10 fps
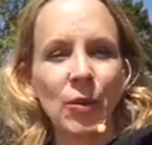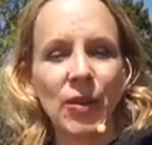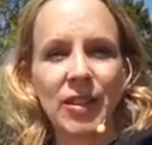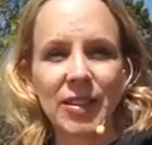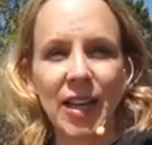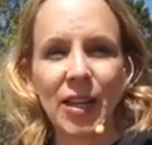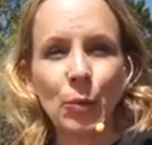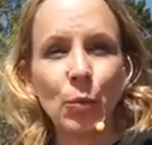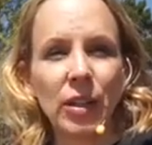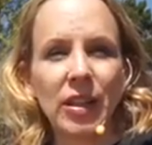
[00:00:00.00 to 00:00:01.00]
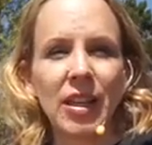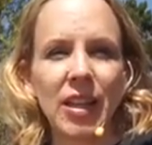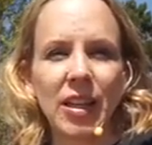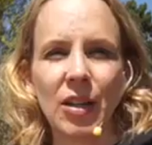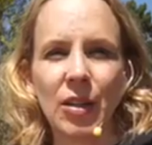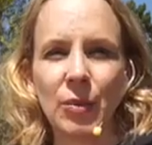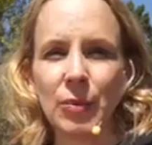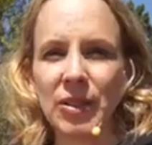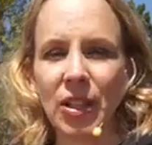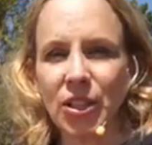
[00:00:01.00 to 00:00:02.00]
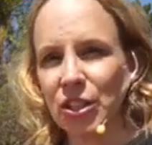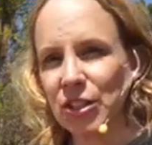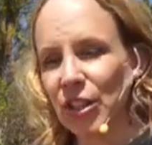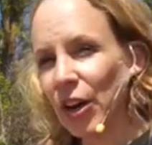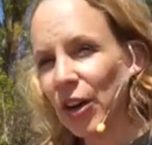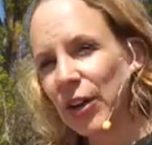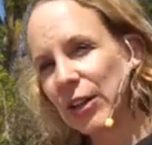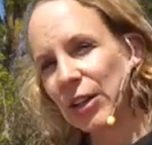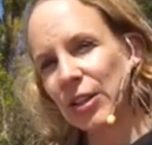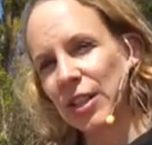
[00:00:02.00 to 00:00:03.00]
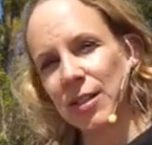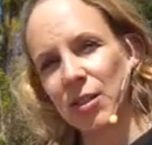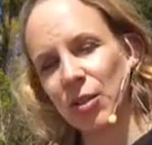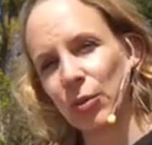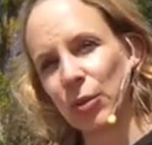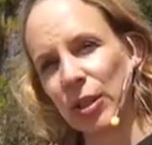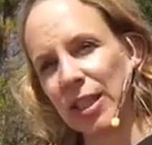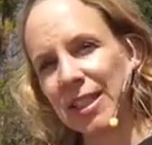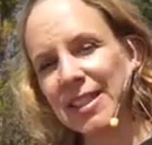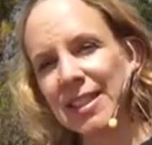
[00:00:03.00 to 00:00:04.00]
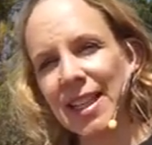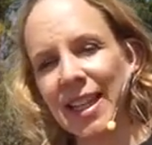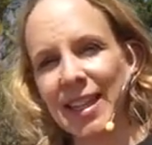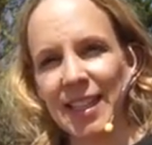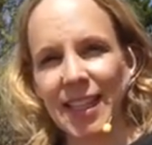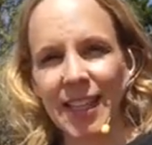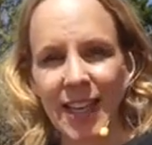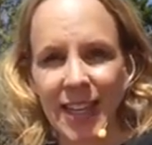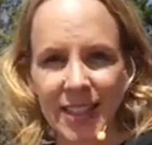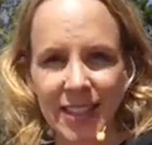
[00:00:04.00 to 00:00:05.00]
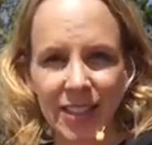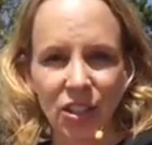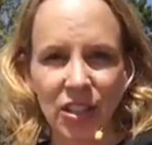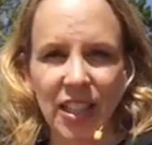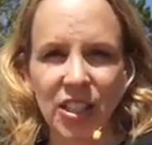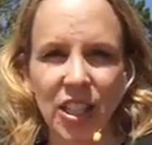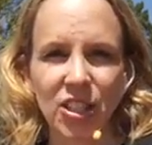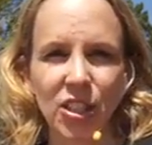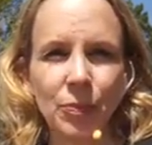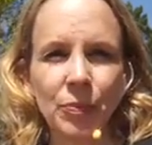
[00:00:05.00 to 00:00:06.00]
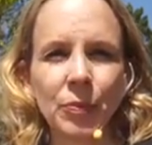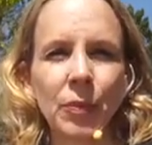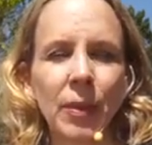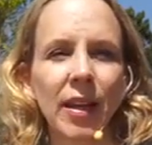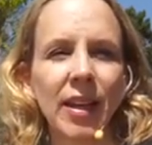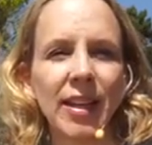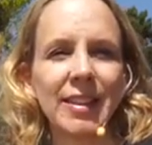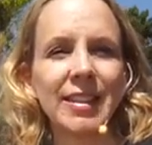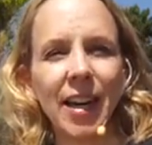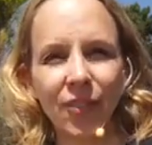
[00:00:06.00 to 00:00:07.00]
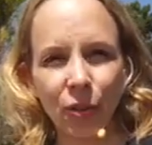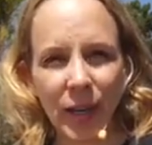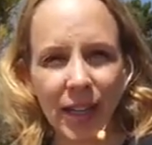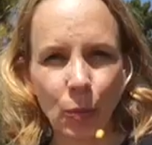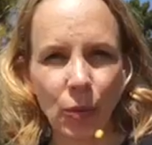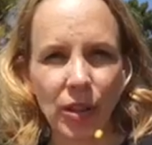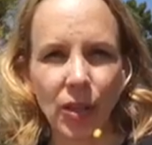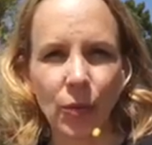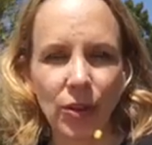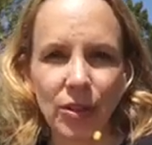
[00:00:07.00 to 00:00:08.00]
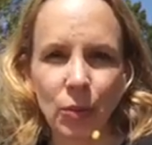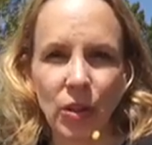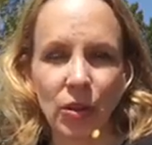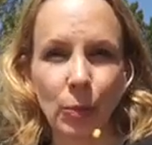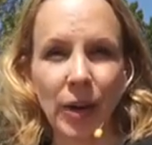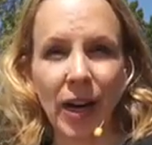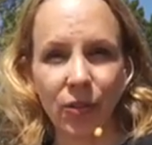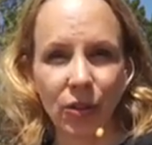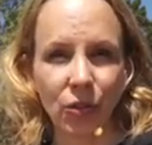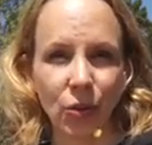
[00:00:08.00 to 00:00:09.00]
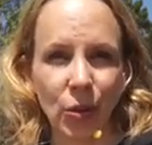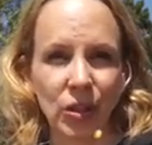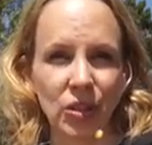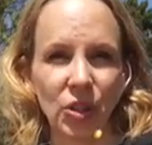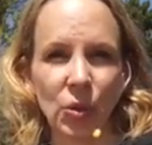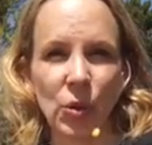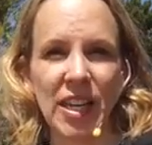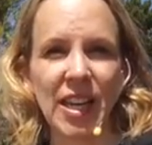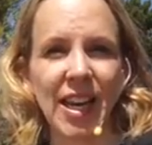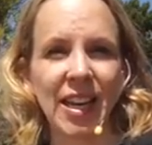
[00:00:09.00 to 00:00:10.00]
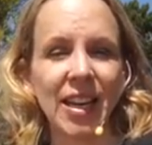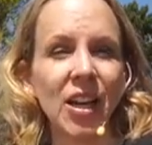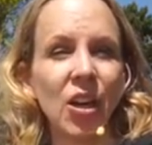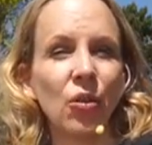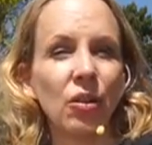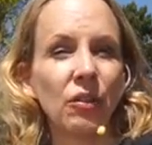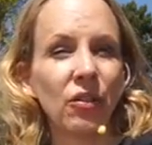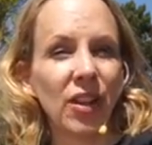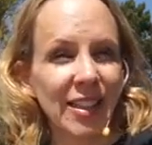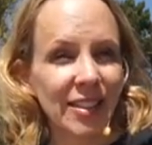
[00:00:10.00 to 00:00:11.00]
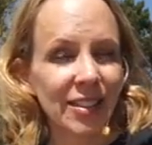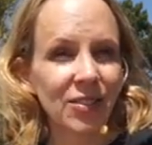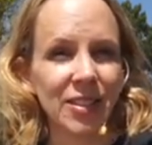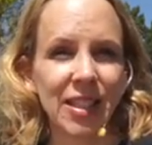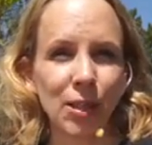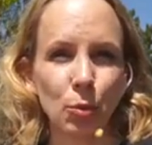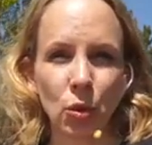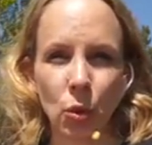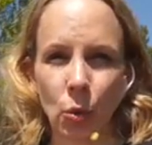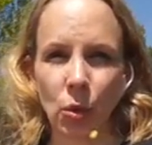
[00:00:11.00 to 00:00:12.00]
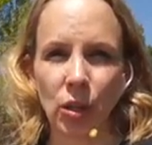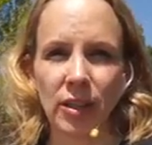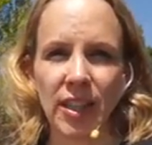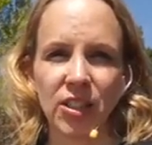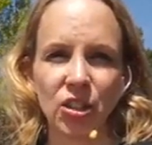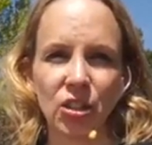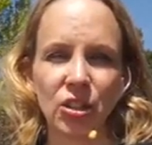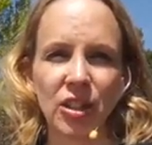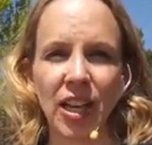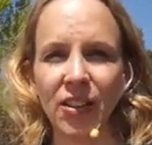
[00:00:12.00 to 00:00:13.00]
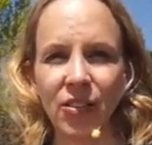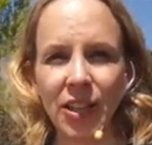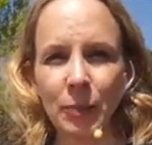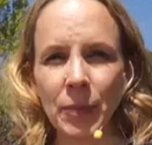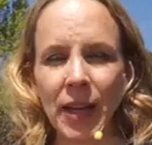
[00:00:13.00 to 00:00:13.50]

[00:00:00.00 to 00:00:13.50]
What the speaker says: This kind of breathing massages all your internal organs and then it aids in your digestion. And diaphragmatic breathing works with your pelvic floor to create a reflexive, stable core as your diaphragm